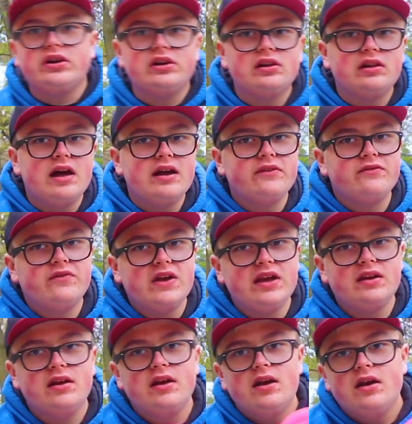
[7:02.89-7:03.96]
and a lot of
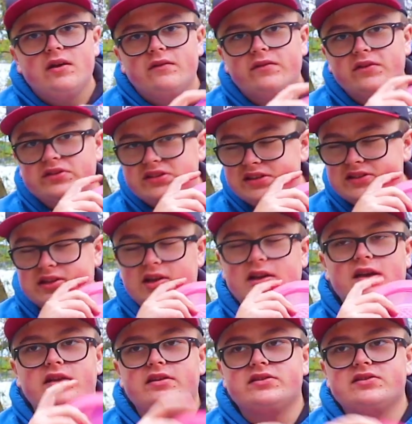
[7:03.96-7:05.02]
fade, versus
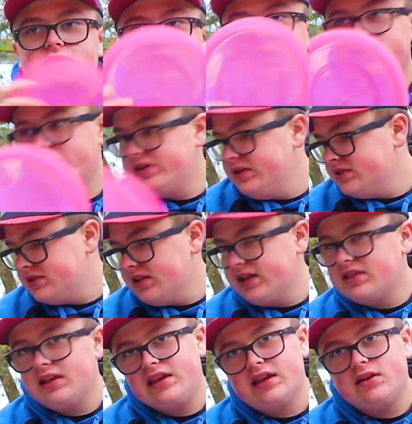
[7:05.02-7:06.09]
some other discs
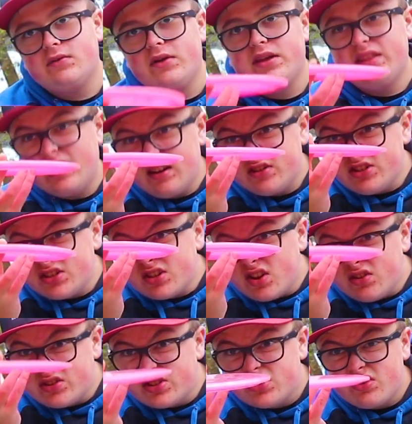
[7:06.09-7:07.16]
like the Getaway that'll just
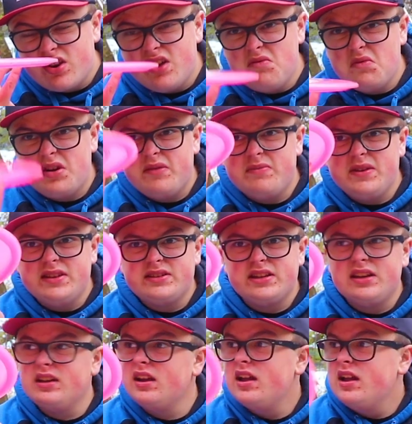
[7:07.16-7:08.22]
go straight when it beats
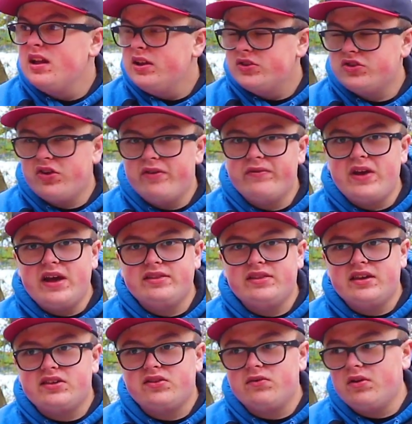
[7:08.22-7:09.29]
in. So I've got
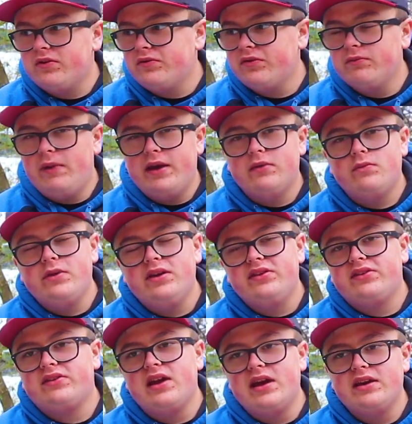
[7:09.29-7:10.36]
this one for my
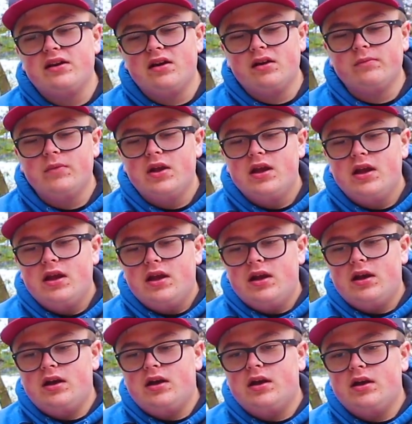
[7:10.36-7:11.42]
weak sidearm,
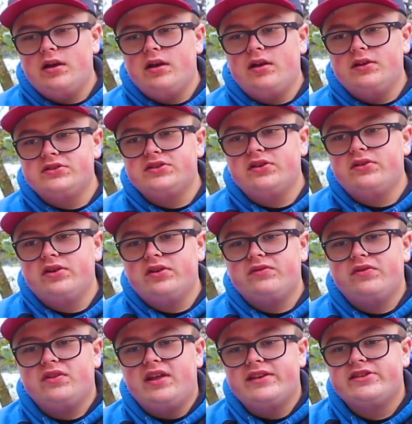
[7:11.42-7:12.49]
also good
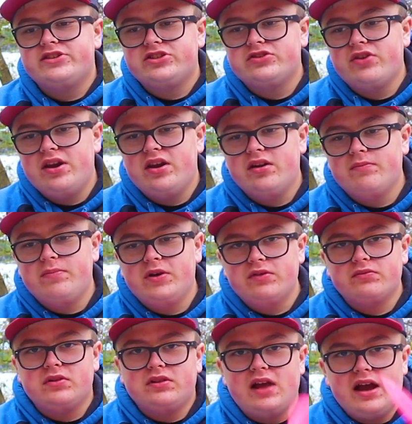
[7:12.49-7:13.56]
for like straighter
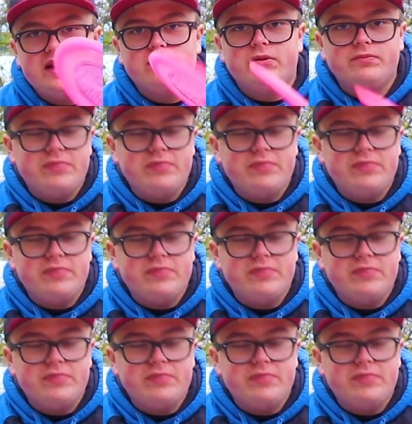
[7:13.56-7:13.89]
but reliable